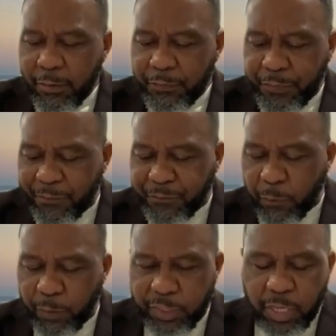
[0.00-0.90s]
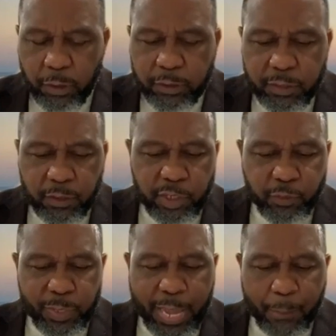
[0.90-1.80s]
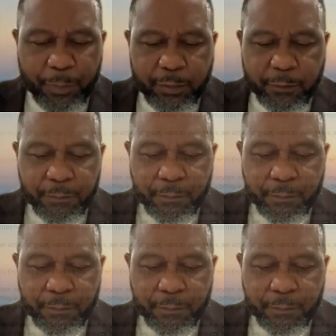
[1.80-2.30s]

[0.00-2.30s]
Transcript: faithful results. Notice what happens.